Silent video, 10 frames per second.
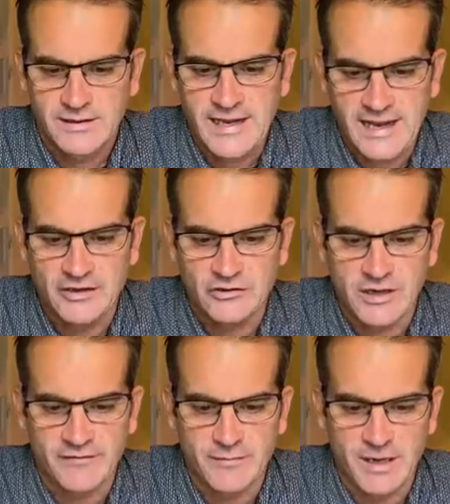can you
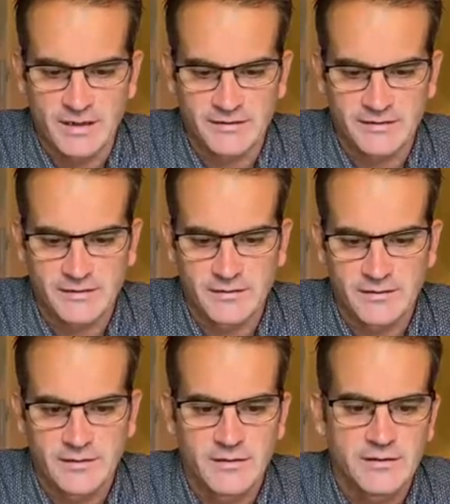drive a bus?
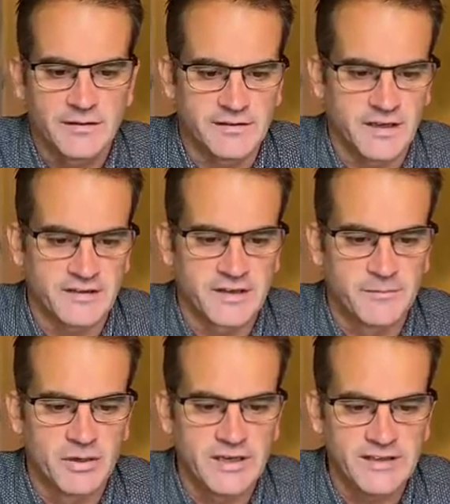Does he ask a
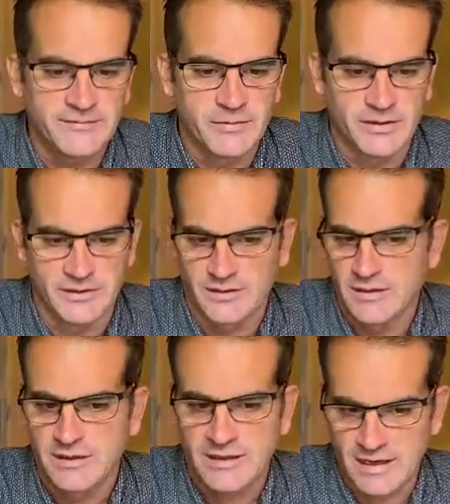policeman,
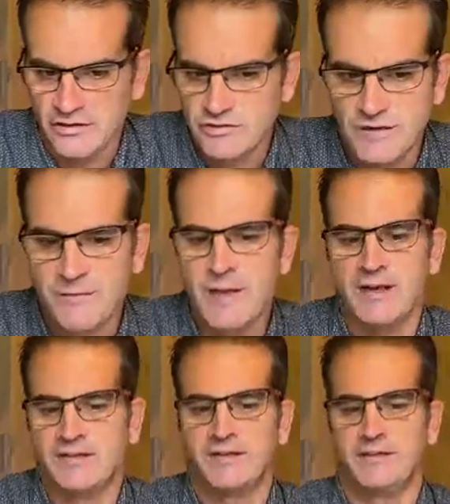can you drive a
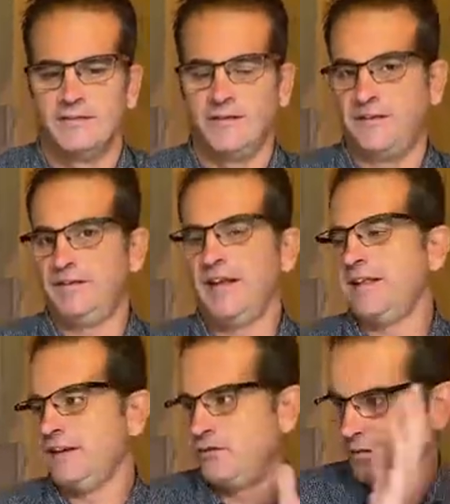bus? Does he say
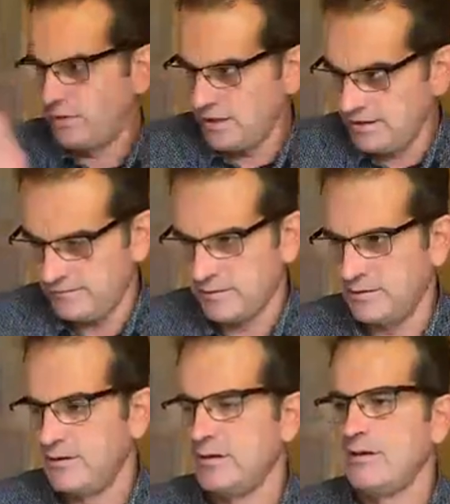that to a
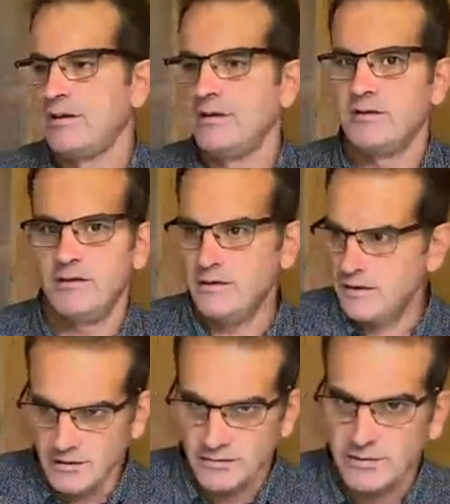policeman?
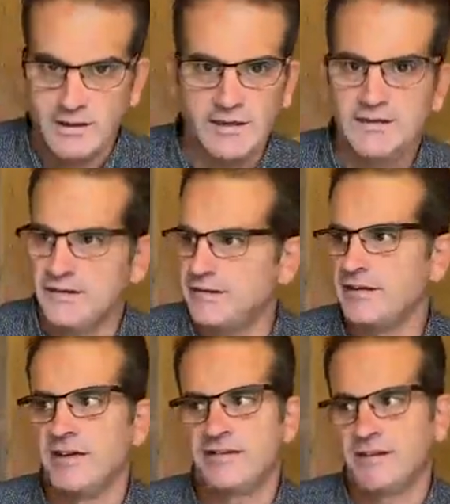No, he
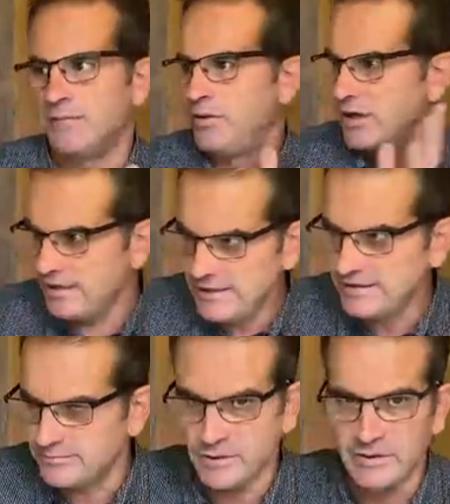doesn't ask a
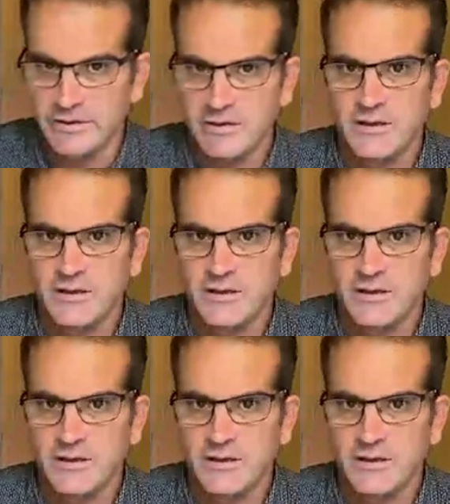policeman,